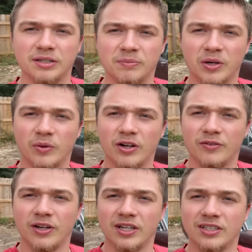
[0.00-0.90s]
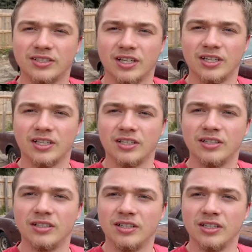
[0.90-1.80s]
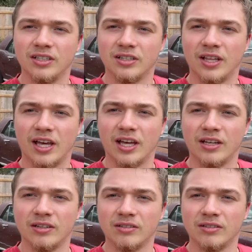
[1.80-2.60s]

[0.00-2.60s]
my wife and I decided that